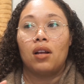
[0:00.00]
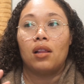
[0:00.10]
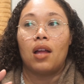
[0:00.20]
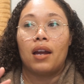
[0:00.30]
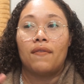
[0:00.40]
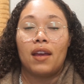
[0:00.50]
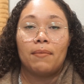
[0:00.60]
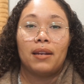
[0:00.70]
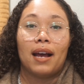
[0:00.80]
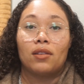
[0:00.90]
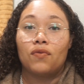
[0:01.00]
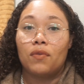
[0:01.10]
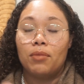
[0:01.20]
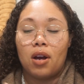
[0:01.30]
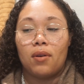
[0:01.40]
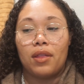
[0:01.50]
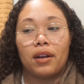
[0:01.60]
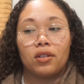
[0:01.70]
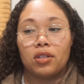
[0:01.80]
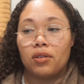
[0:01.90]
a lot of hand-me-downs from Noah that
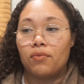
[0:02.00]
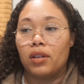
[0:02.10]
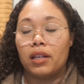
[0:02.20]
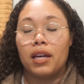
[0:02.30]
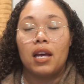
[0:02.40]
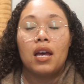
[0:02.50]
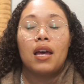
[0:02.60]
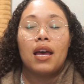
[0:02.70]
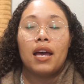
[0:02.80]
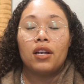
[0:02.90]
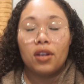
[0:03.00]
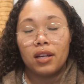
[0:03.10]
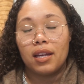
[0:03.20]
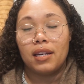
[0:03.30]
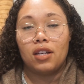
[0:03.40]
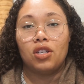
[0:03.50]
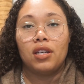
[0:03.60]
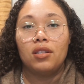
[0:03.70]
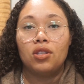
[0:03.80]
are still really in good condition.